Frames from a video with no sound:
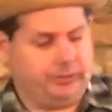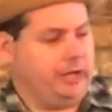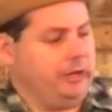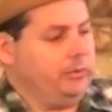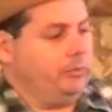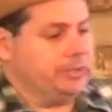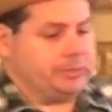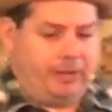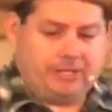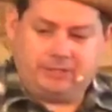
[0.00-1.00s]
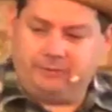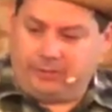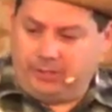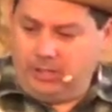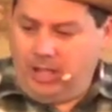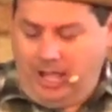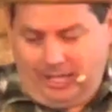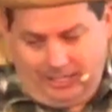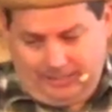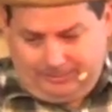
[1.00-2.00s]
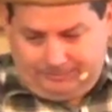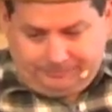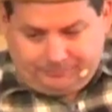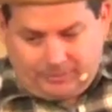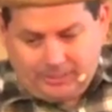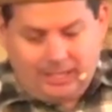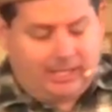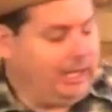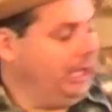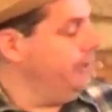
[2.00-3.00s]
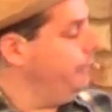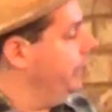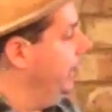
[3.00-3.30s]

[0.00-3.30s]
know what's best of all? Even